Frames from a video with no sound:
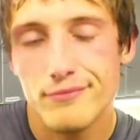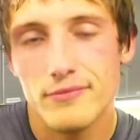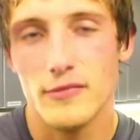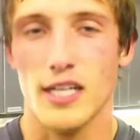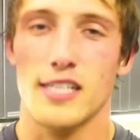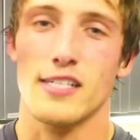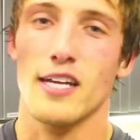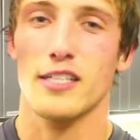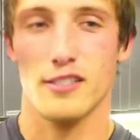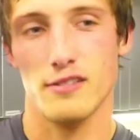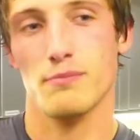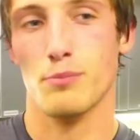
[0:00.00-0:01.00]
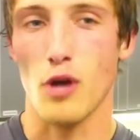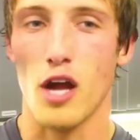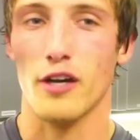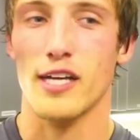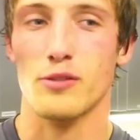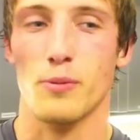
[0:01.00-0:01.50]
Like I said, it's
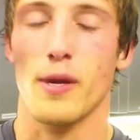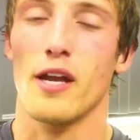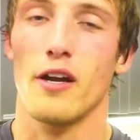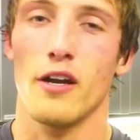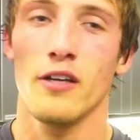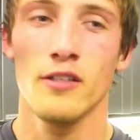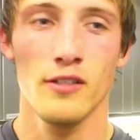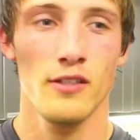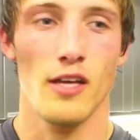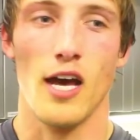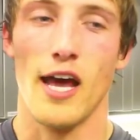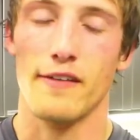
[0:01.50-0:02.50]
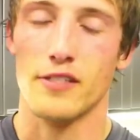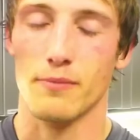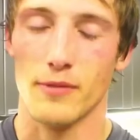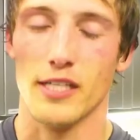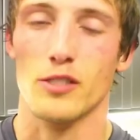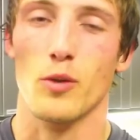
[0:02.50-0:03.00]
progress. We're better. I have some
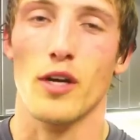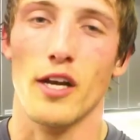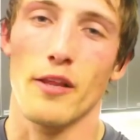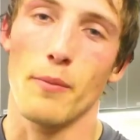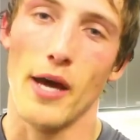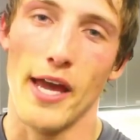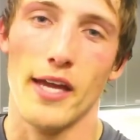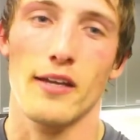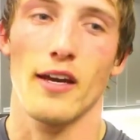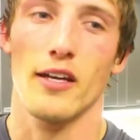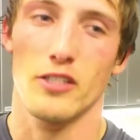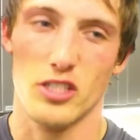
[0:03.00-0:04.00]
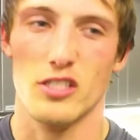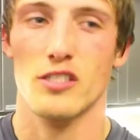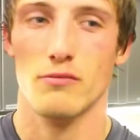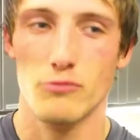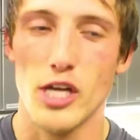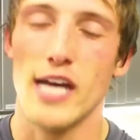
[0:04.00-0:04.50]
things to work on the bike,
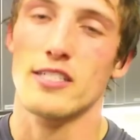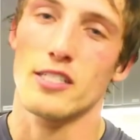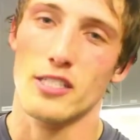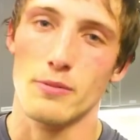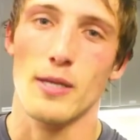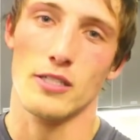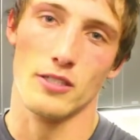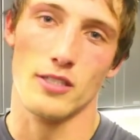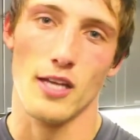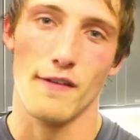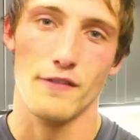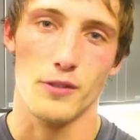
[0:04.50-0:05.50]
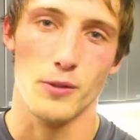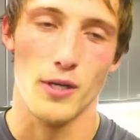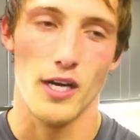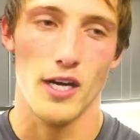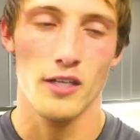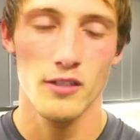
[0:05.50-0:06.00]
just chassis, suspension stuff
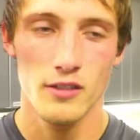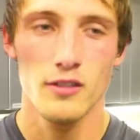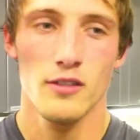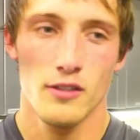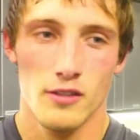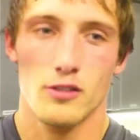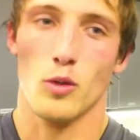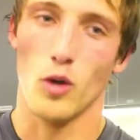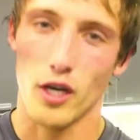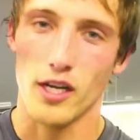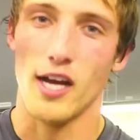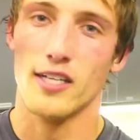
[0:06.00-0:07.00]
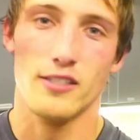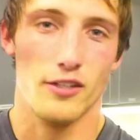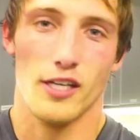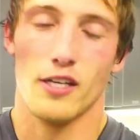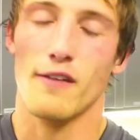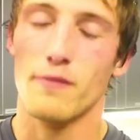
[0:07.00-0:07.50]
to work on. Still
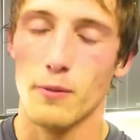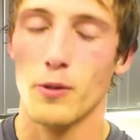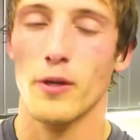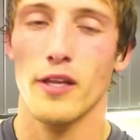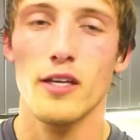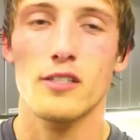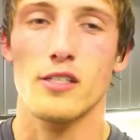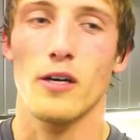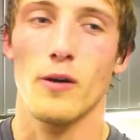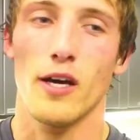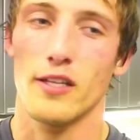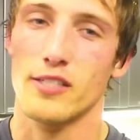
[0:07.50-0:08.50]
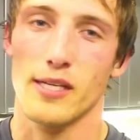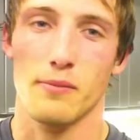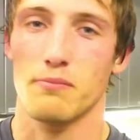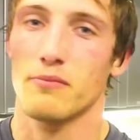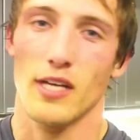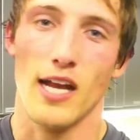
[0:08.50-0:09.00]
getting comfortable with it. So the team
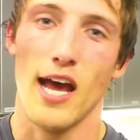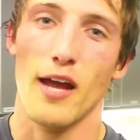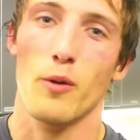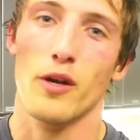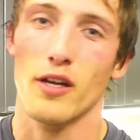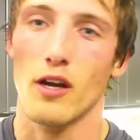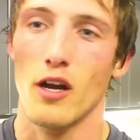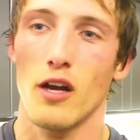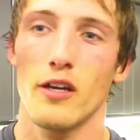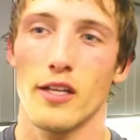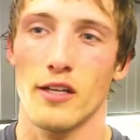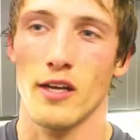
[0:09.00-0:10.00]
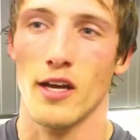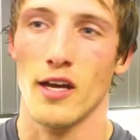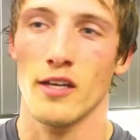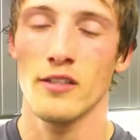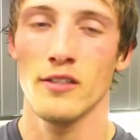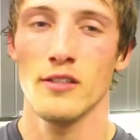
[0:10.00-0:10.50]
and I are working hard, and